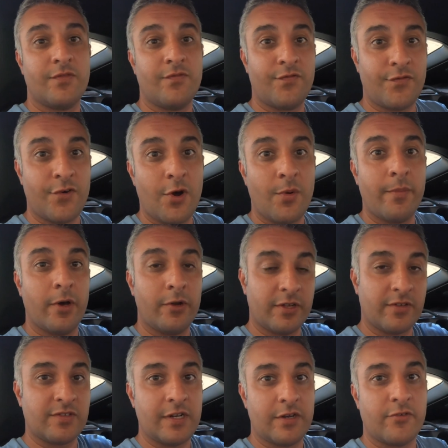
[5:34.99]
from an
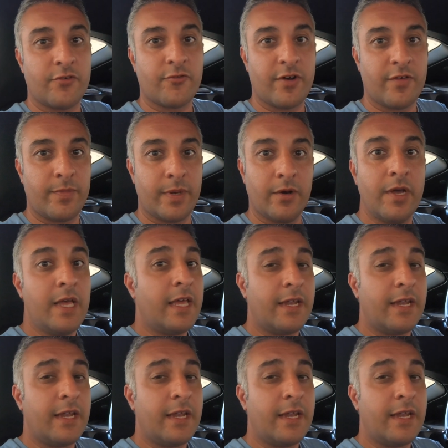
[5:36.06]
auxiliary drive belt.